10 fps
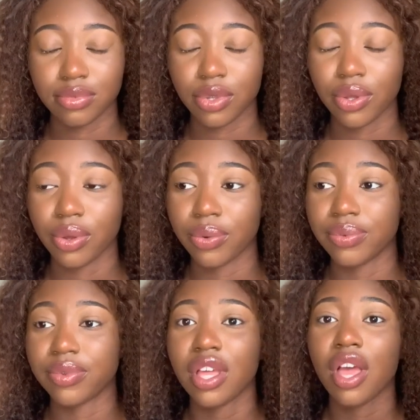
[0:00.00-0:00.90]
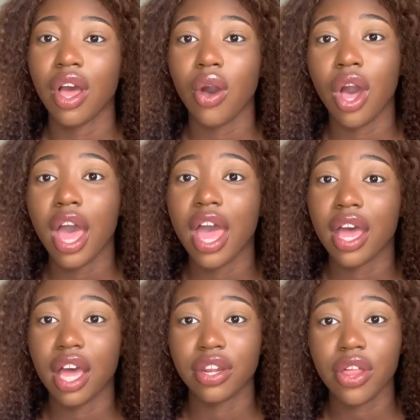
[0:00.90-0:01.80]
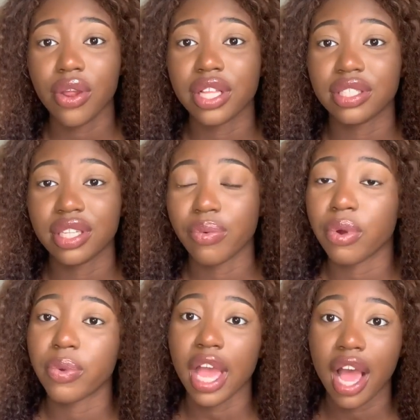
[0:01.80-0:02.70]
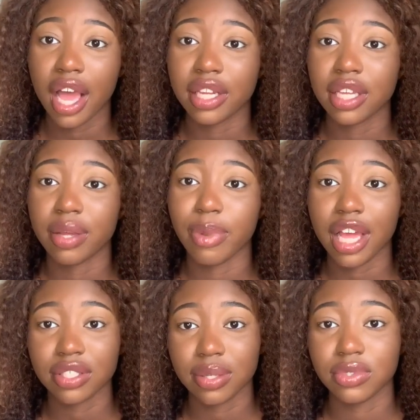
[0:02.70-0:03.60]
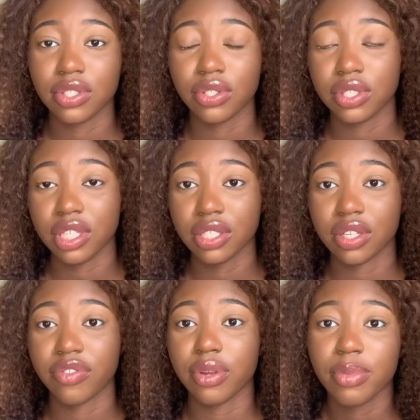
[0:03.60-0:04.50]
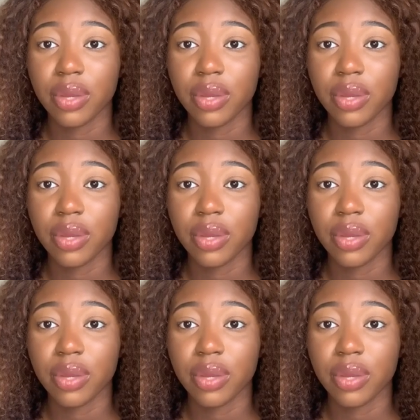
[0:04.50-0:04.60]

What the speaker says: Cool. Another incident where we had a Black substitute teacher for me,